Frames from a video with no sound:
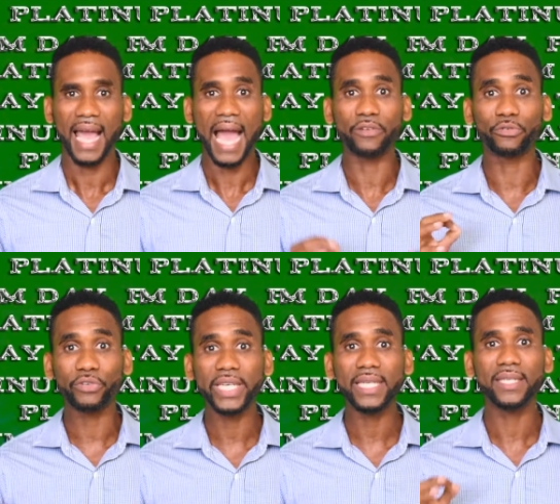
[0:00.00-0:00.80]
and
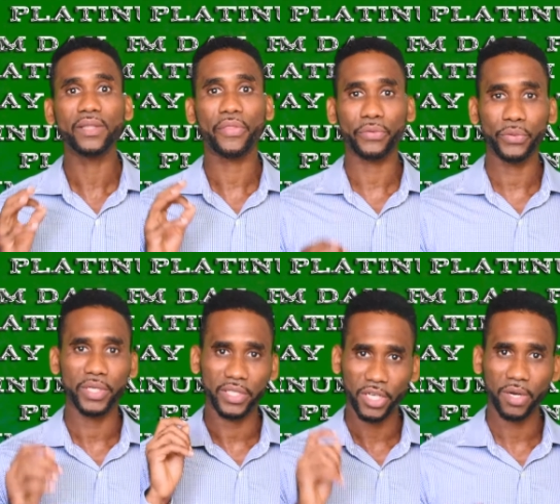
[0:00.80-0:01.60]
read through
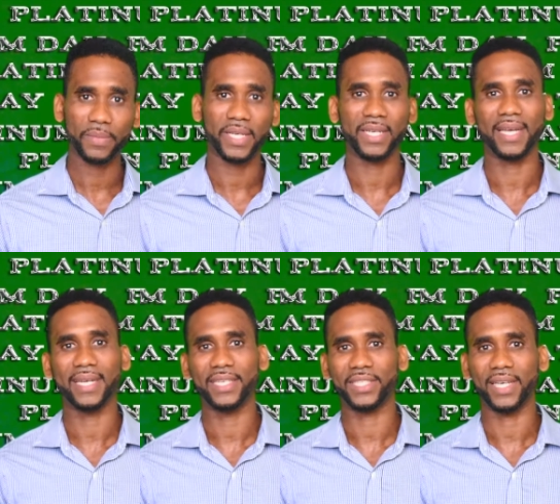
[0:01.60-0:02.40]
the terms and
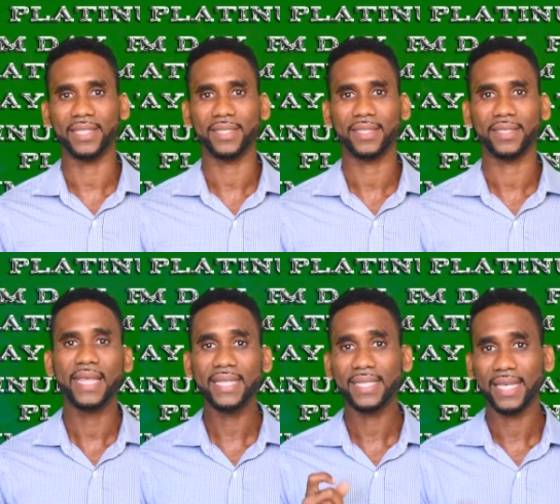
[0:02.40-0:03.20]
conditions.
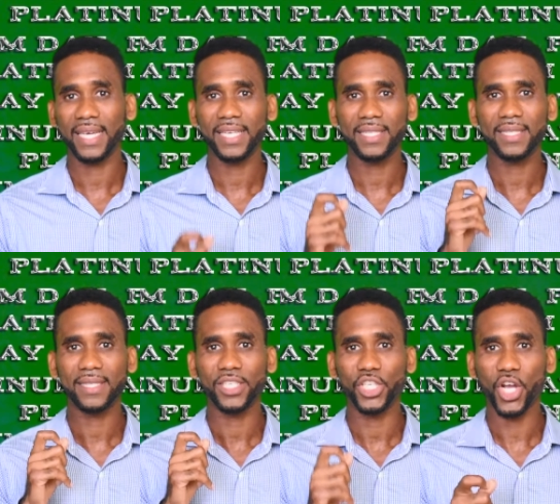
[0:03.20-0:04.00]
This
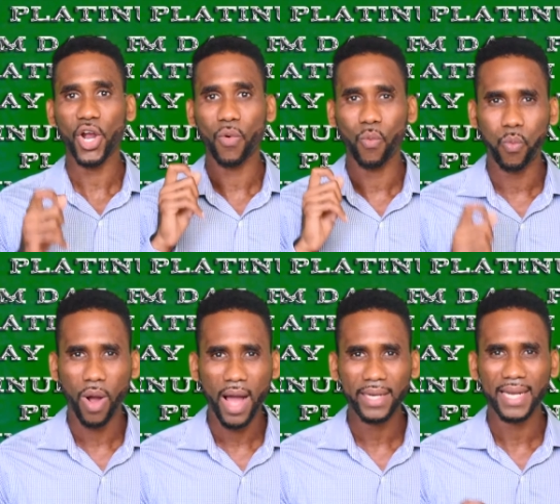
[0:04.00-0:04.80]
is your
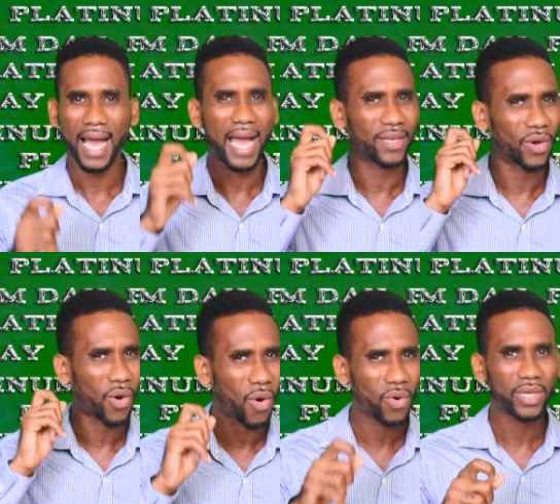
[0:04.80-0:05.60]
one and
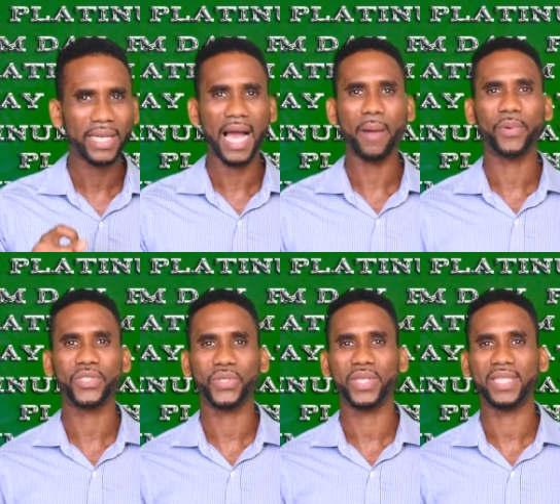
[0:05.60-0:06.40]
only
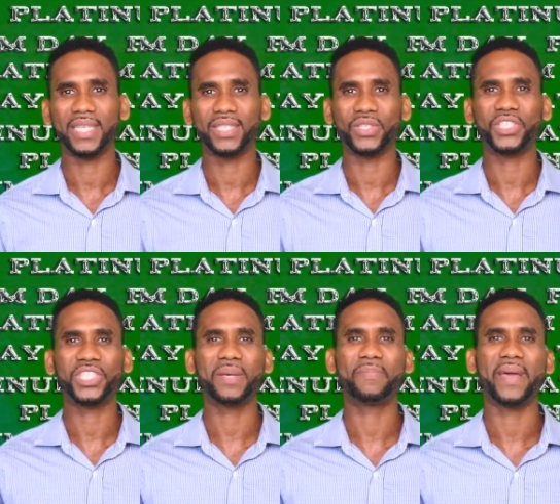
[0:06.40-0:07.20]
opportunity to
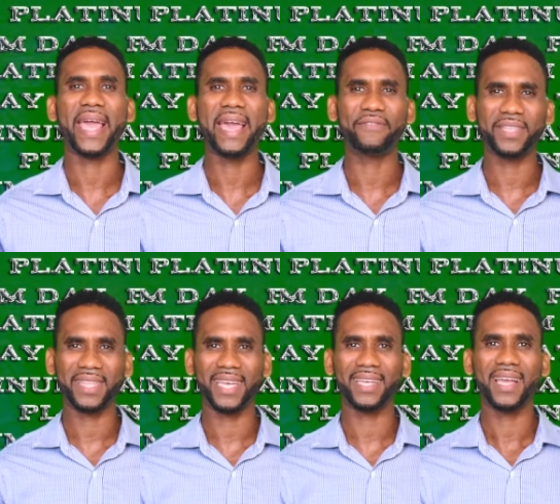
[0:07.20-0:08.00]
ship
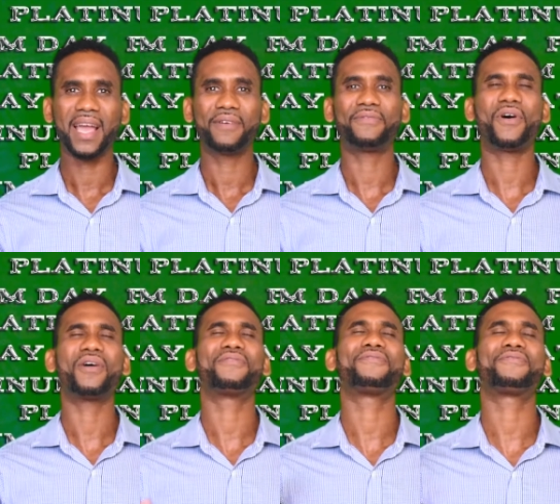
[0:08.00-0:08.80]
everything
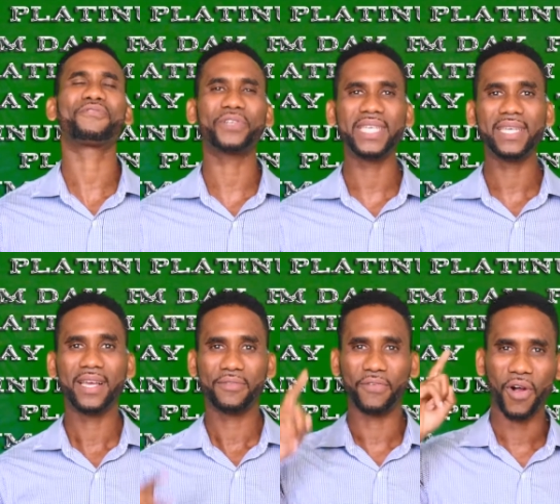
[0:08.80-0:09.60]
for free
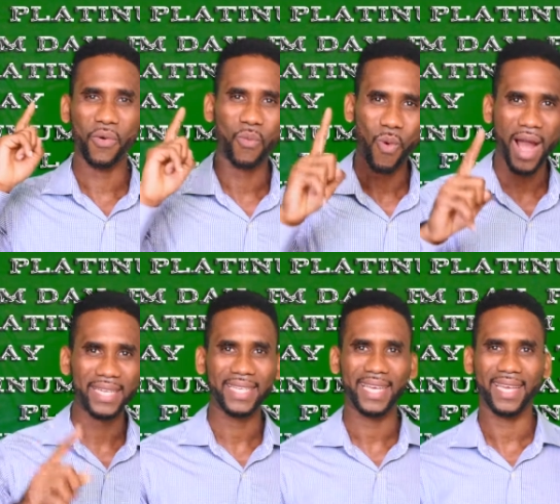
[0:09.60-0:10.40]
for
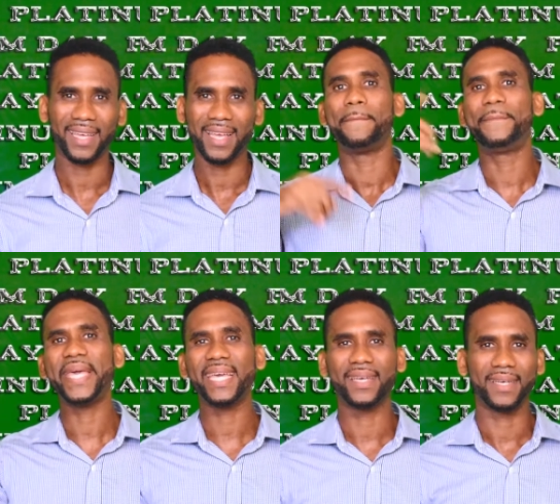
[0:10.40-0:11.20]
one day.
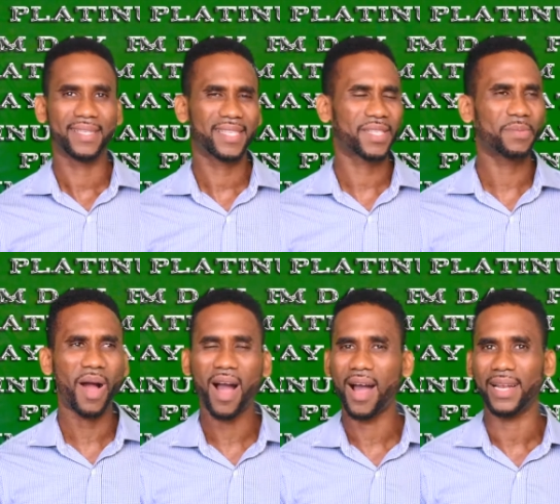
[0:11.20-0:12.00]
Big,
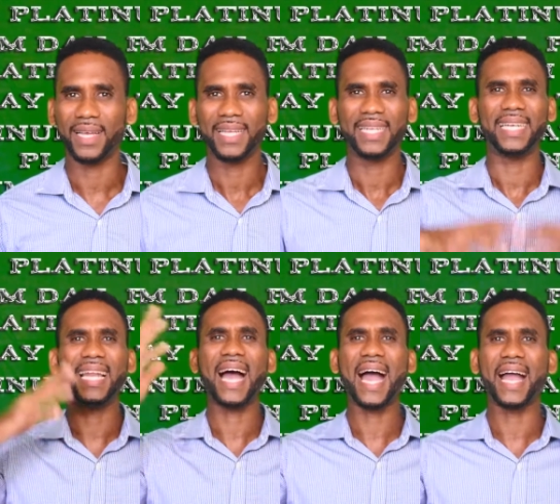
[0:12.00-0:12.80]
small,
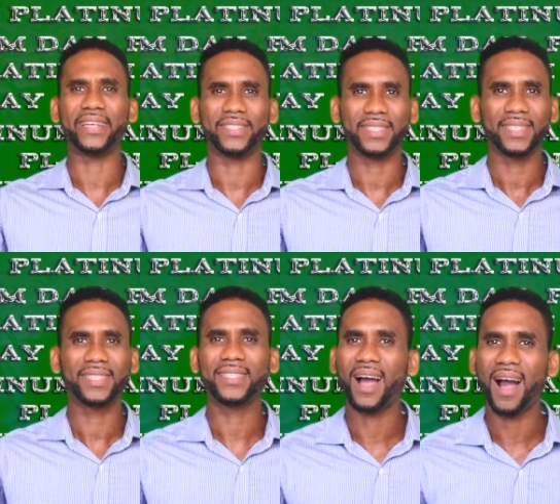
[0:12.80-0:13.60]
large,
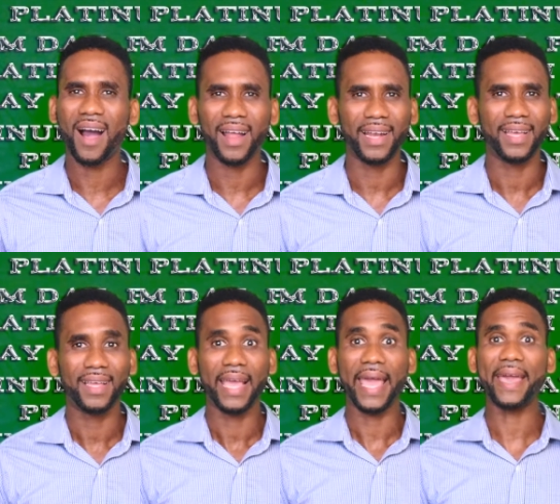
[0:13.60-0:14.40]
tall,
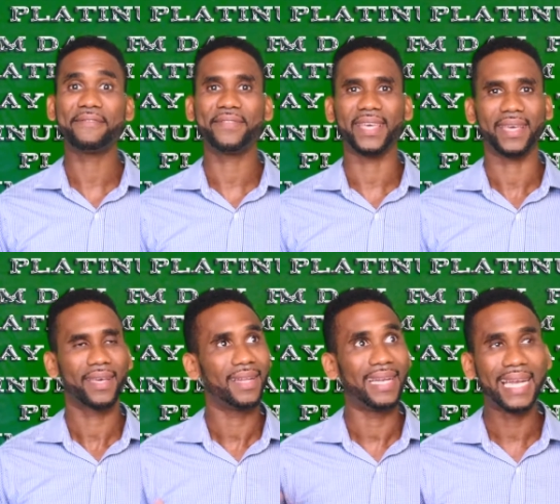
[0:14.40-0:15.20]
heavy,
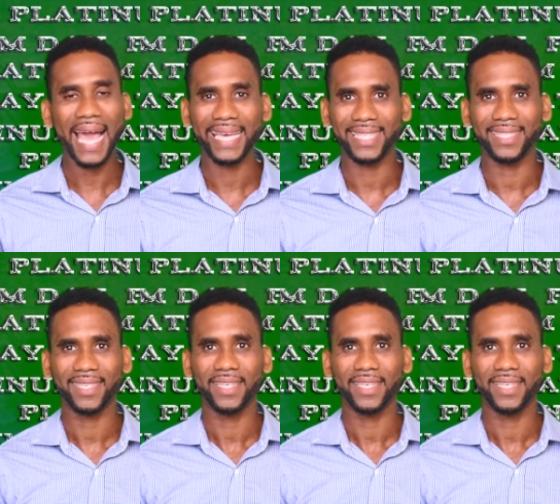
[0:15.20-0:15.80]
light.